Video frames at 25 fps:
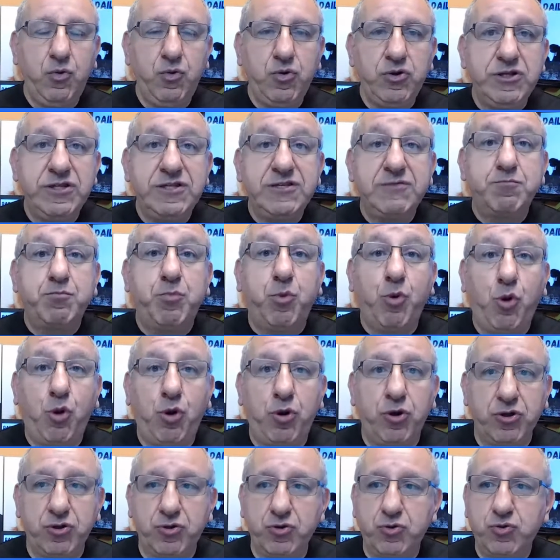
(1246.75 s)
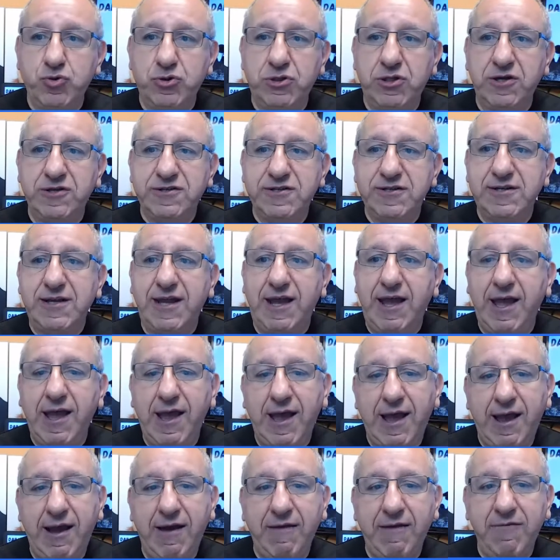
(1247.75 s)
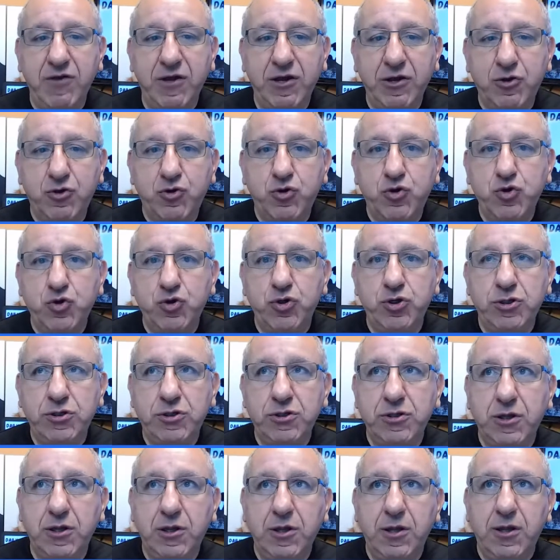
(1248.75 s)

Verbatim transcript: is bored, who doesn't have a good